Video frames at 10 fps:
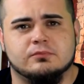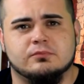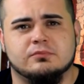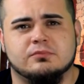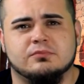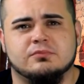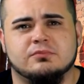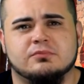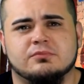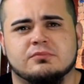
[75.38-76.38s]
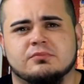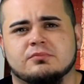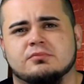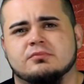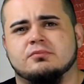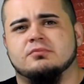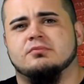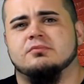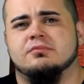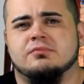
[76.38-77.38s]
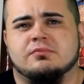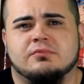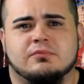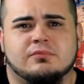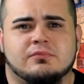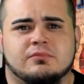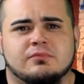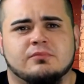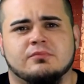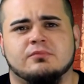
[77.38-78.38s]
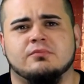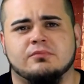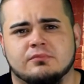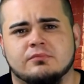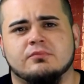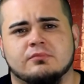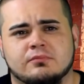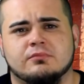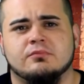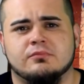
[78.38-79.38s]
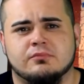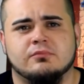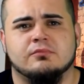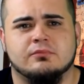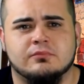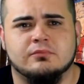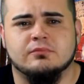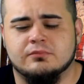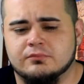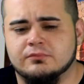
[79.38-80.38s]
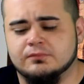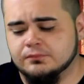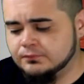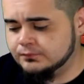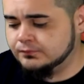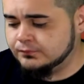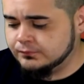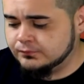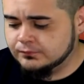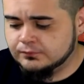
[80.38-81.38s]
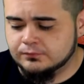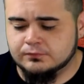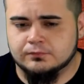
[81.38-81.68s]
This person isn't speaking.